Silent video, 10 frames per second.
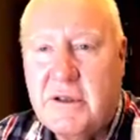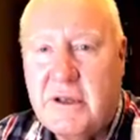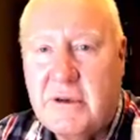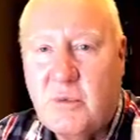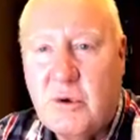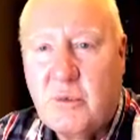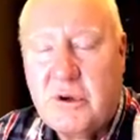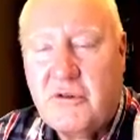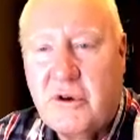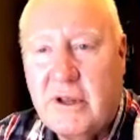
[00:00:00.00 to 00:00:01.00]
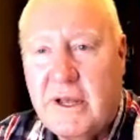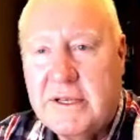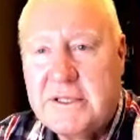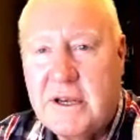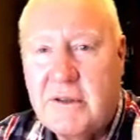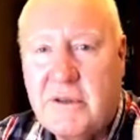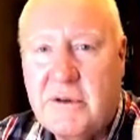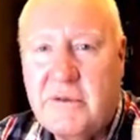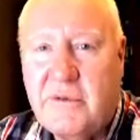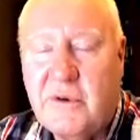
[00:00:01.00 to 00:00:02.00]
that when we drill our second,
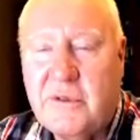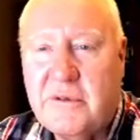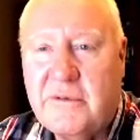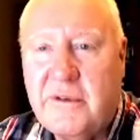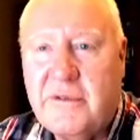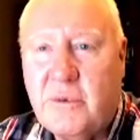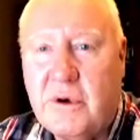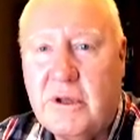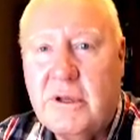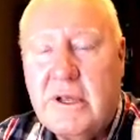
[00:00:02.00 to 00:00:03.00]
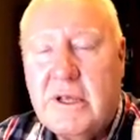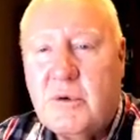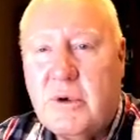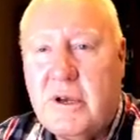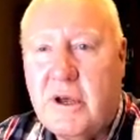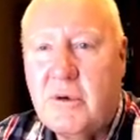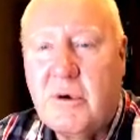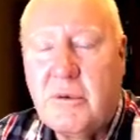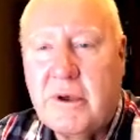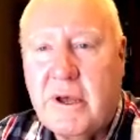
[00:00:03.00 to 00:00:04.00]
third, fourth and fifth well, we know
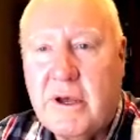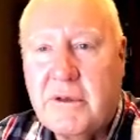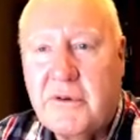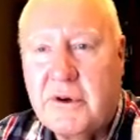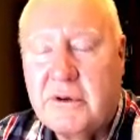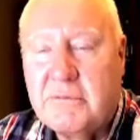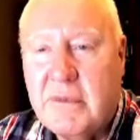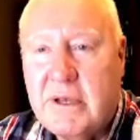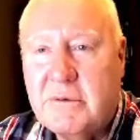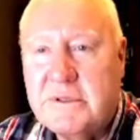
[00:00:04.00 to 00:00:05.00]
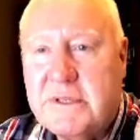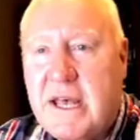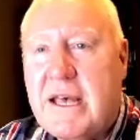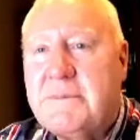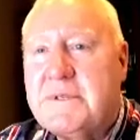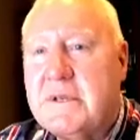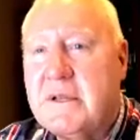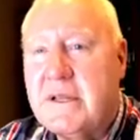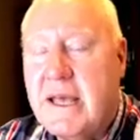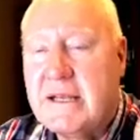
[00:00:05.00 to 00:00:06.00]
what we're going through. It was
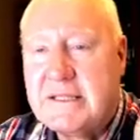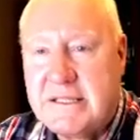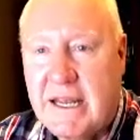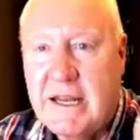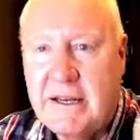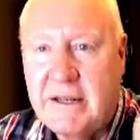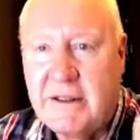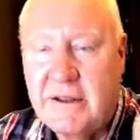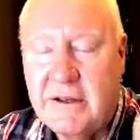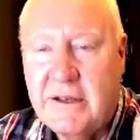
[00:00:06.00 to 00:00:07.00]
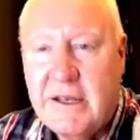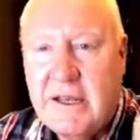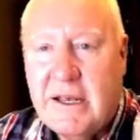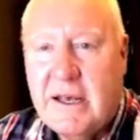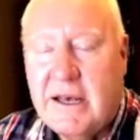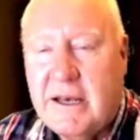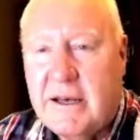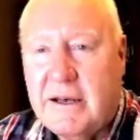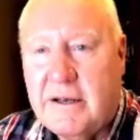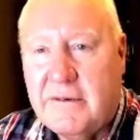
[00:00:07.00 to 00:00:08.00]
absolutely outstanding. The
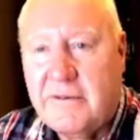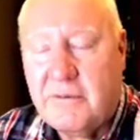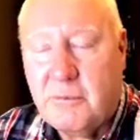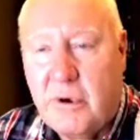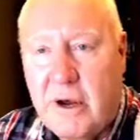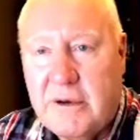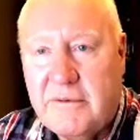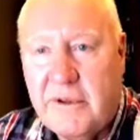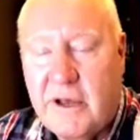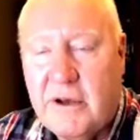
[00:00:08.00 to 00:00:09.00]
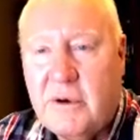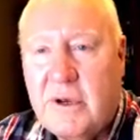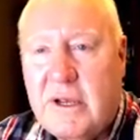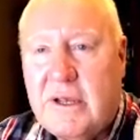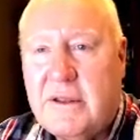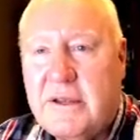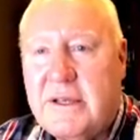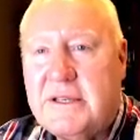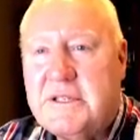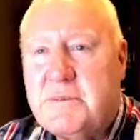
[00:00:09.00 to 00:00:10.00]
brine flow,
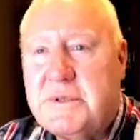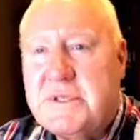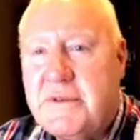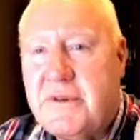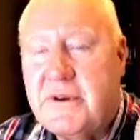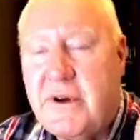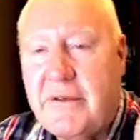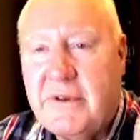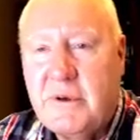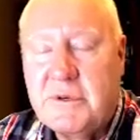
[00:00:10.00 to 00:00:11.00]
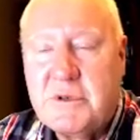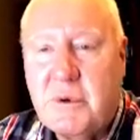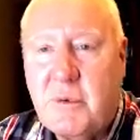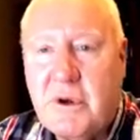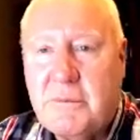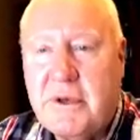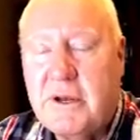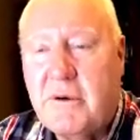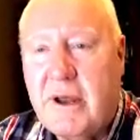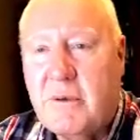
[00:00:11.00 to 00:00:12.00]
the specific gravity, which we want to be
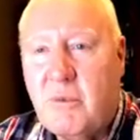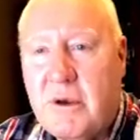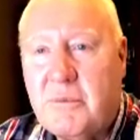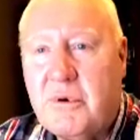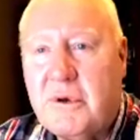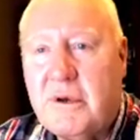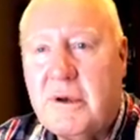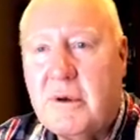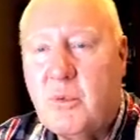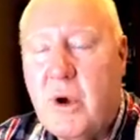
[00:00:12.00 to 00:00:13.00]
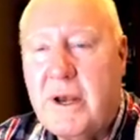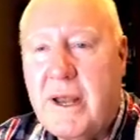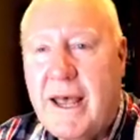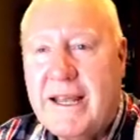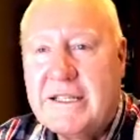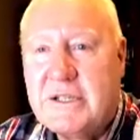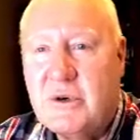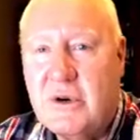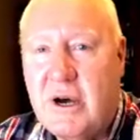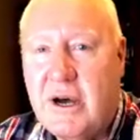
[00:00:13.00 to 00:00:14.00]
around
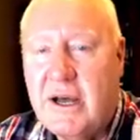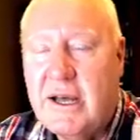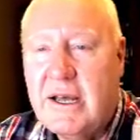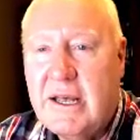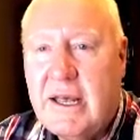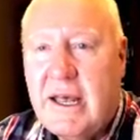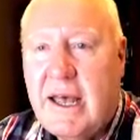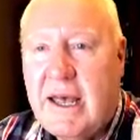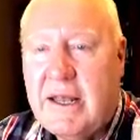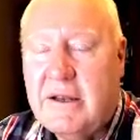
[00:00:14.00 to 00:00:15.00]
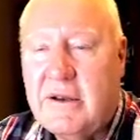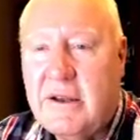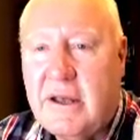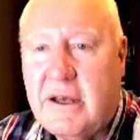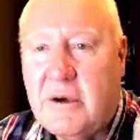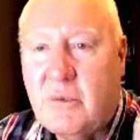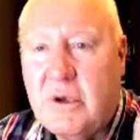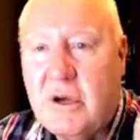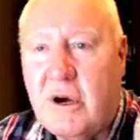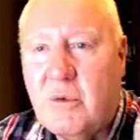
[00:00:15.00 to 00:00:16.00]
1.18 or higher, and we
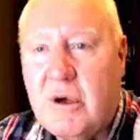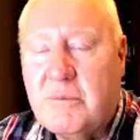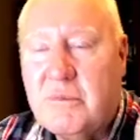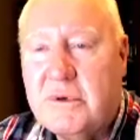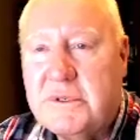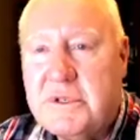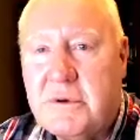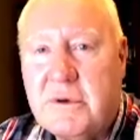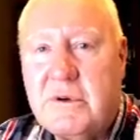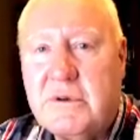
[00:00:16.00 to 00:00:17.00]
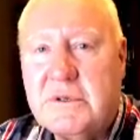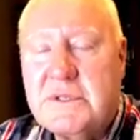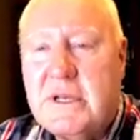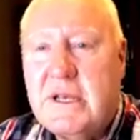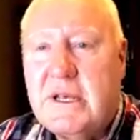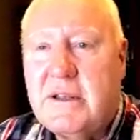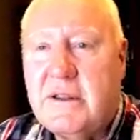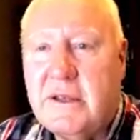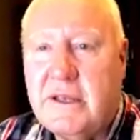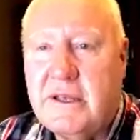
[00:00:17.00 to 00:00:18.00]
got 1.2, and of course
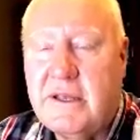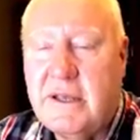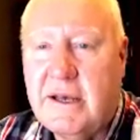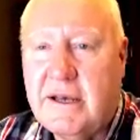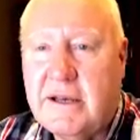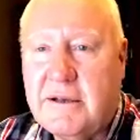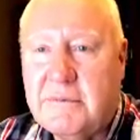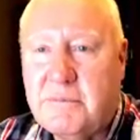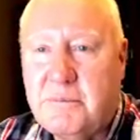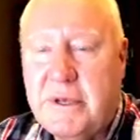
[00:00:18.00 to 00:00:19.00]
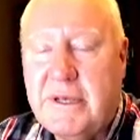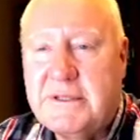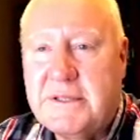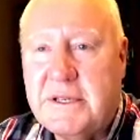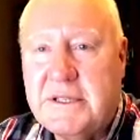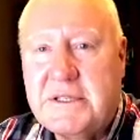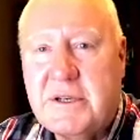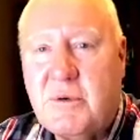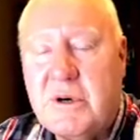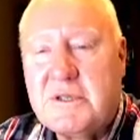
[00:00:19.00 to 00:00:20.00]
the big
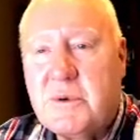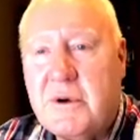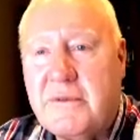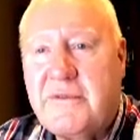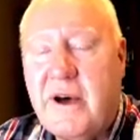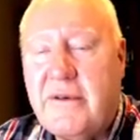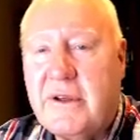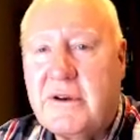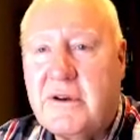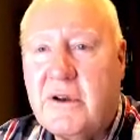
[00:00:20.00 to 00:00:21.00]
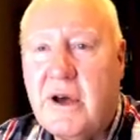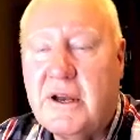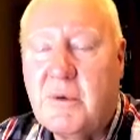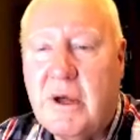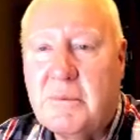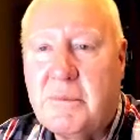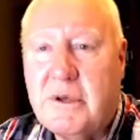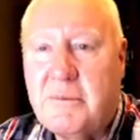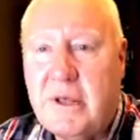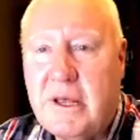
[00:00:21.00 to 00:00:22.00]
statistic was we got 591
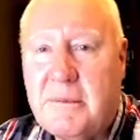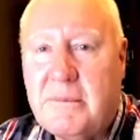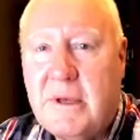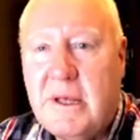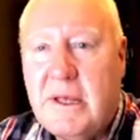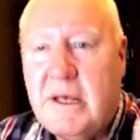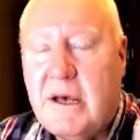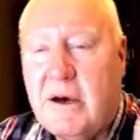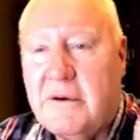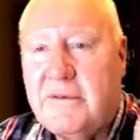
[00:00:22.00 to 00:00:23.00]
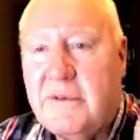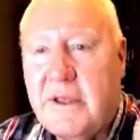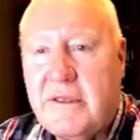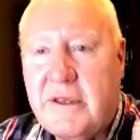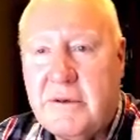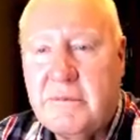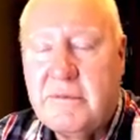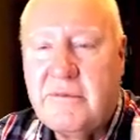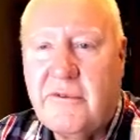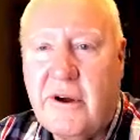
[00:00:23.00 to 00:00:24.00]
ppm of lithium
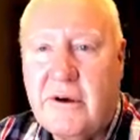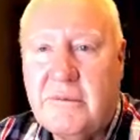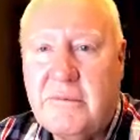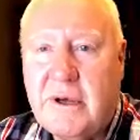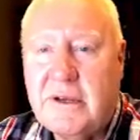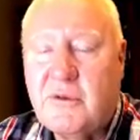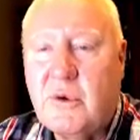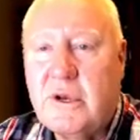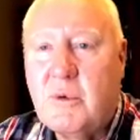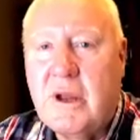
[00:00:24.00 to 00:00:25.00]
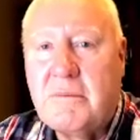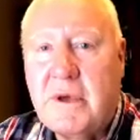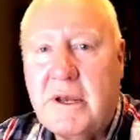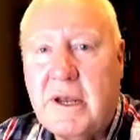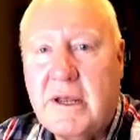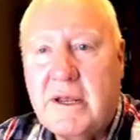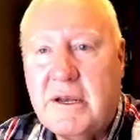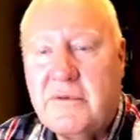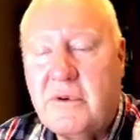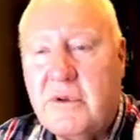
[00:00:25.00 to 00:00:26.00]
from a 21 metre
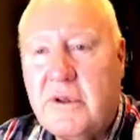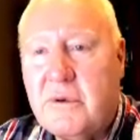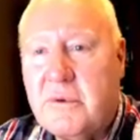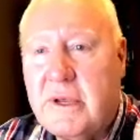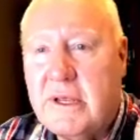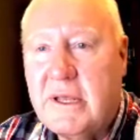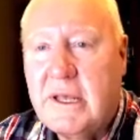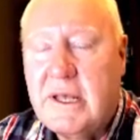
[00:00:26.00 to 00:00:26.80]
interval that we